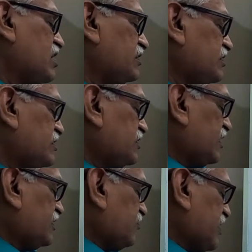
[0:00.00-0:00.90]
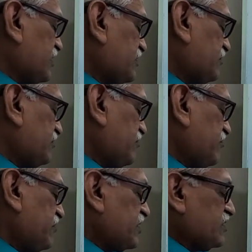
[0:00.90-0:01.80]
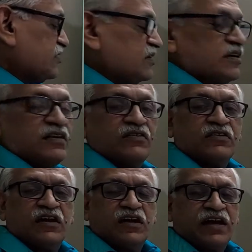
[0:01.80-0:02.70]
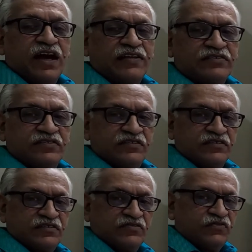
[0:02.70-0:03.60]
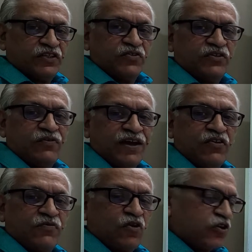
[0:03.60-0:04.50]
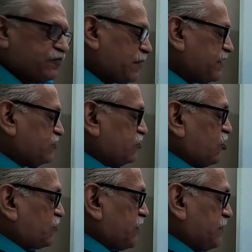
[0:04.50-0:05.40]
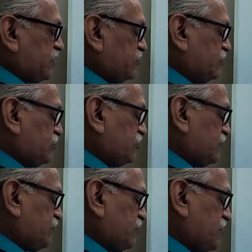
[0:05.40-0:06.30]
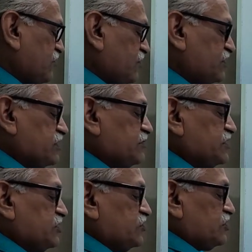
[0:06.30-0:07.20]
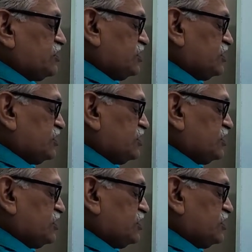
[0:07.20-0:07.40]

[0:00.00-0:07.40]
This is nothing but as we know the value of cos pi by 2. Cos pi by 2 is 0, therefore first term is 0.